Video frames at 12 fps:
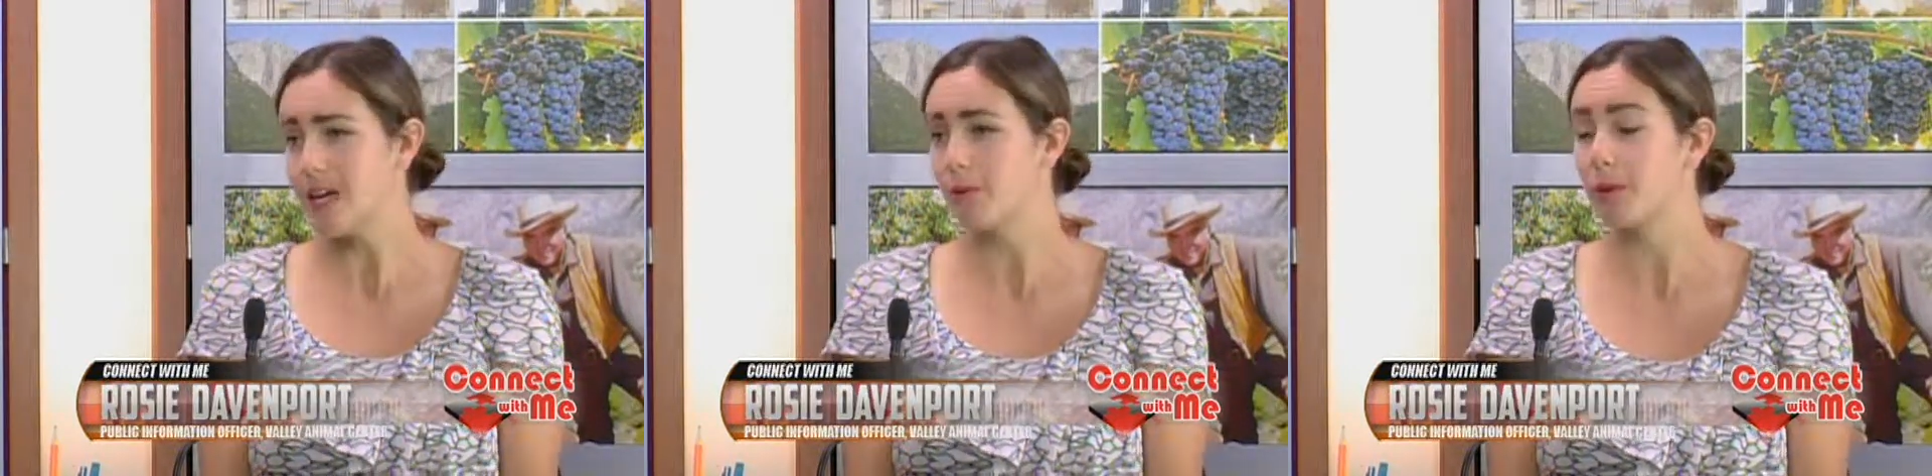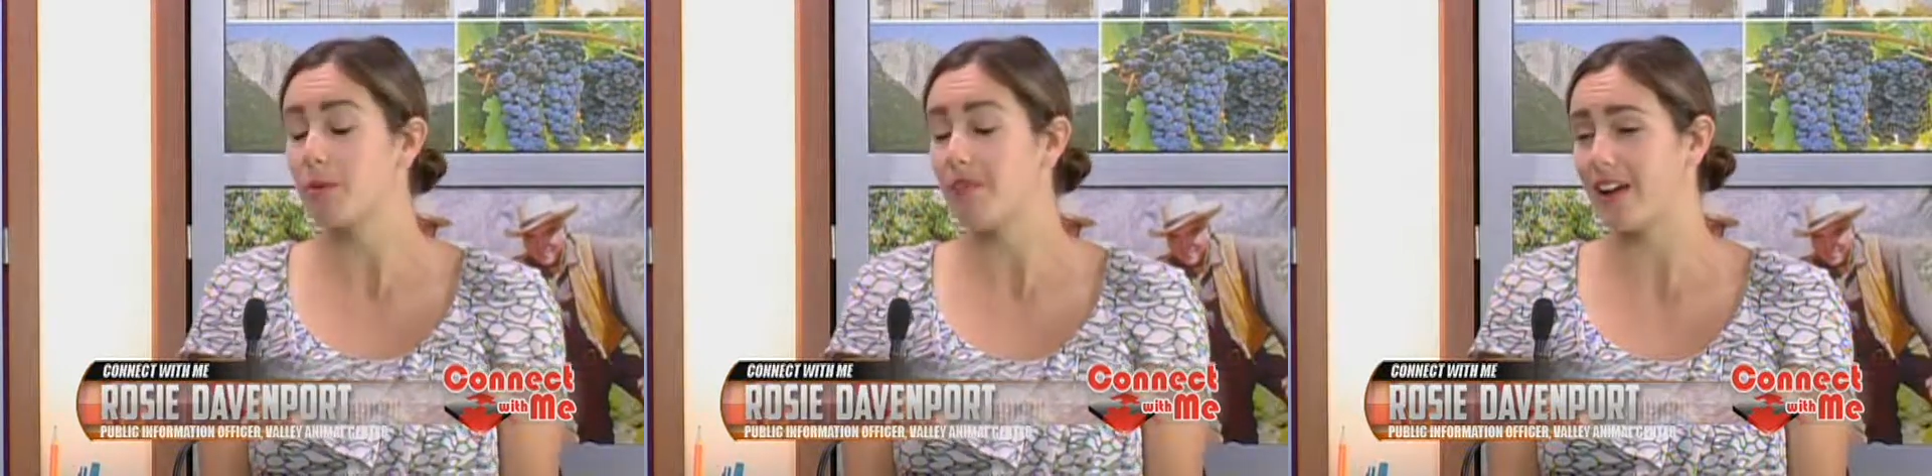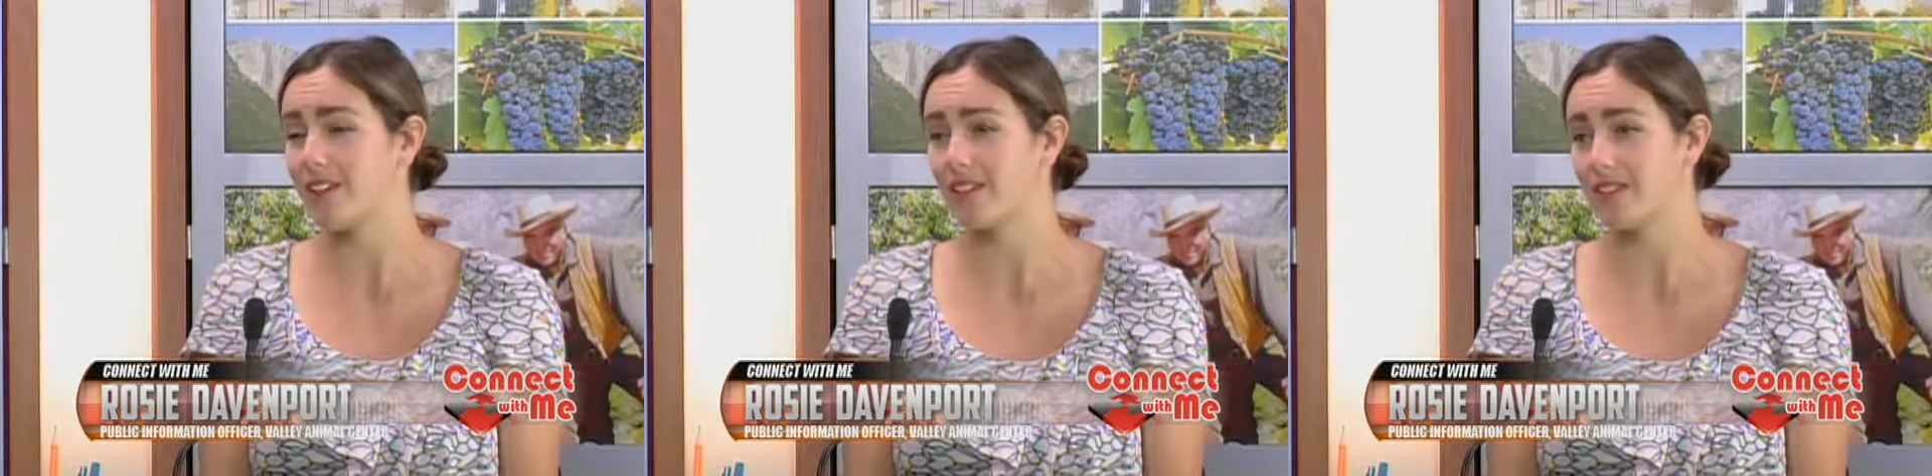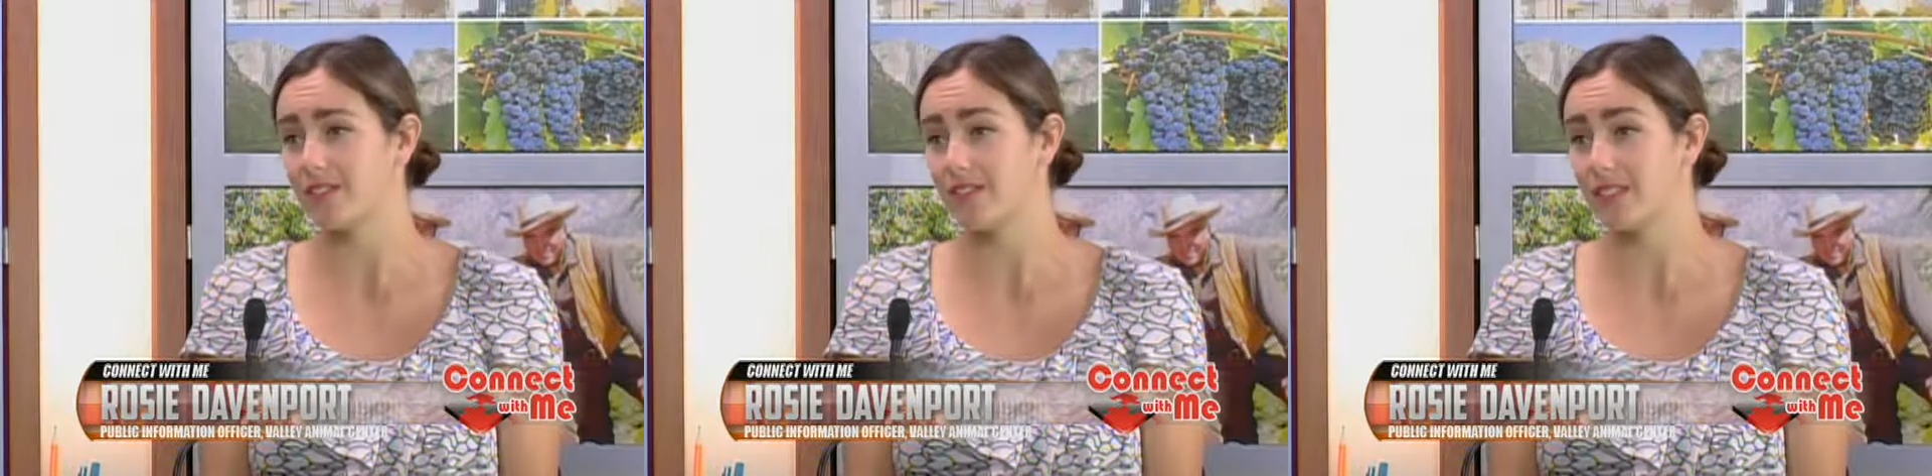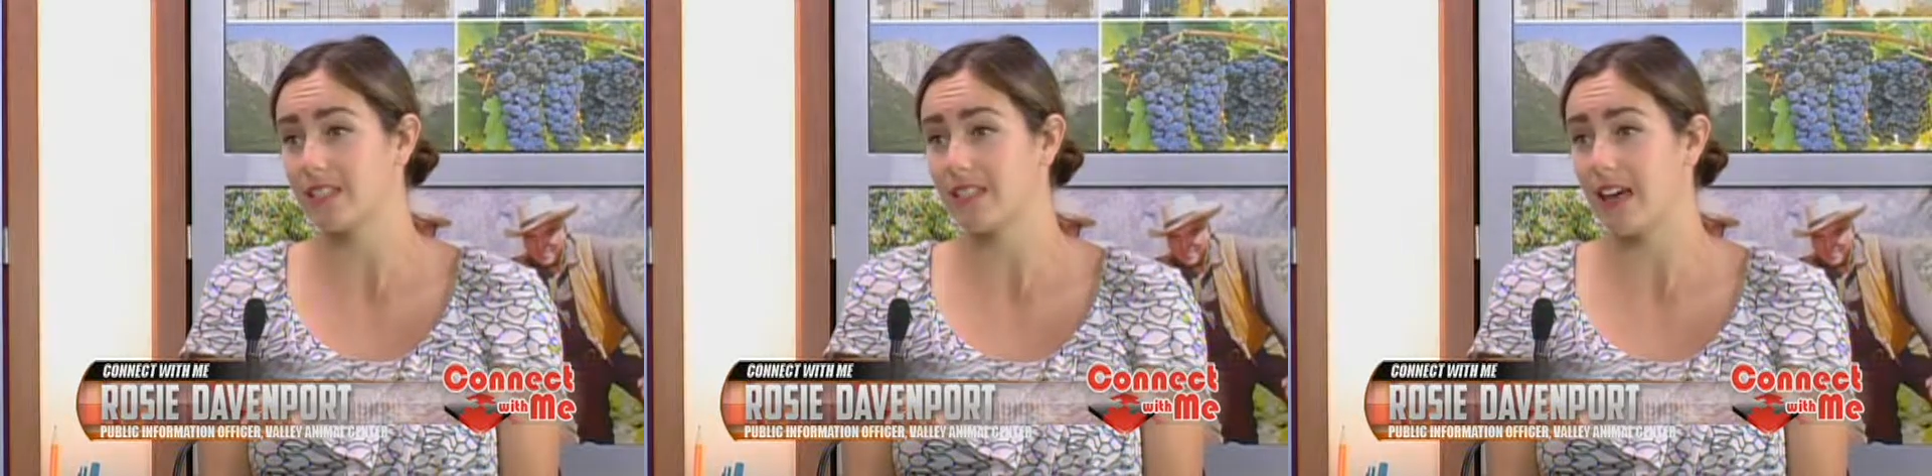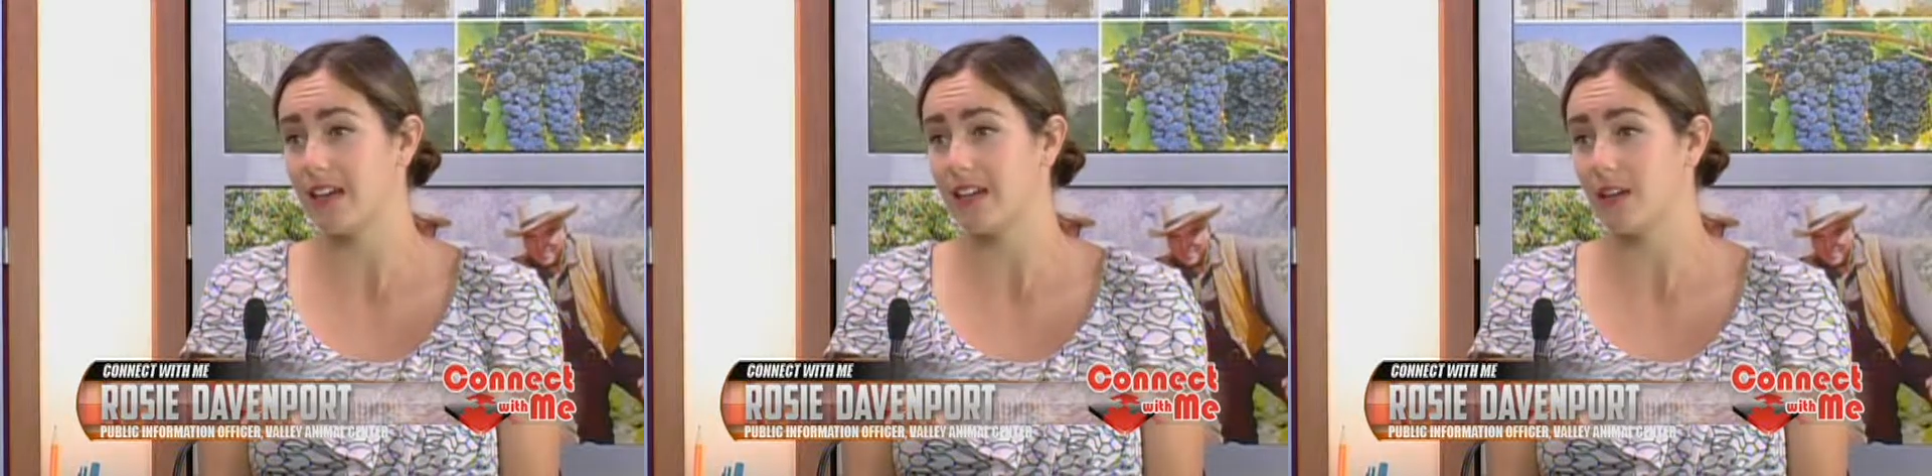We provide the services
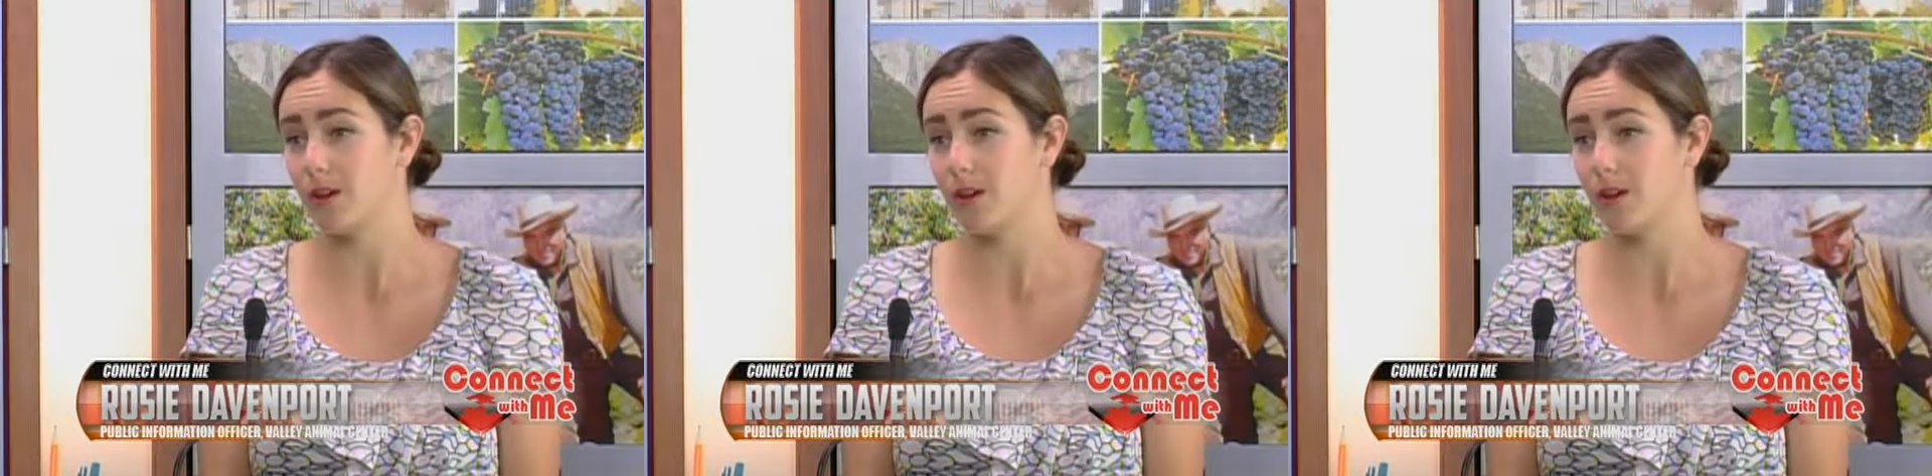okay. at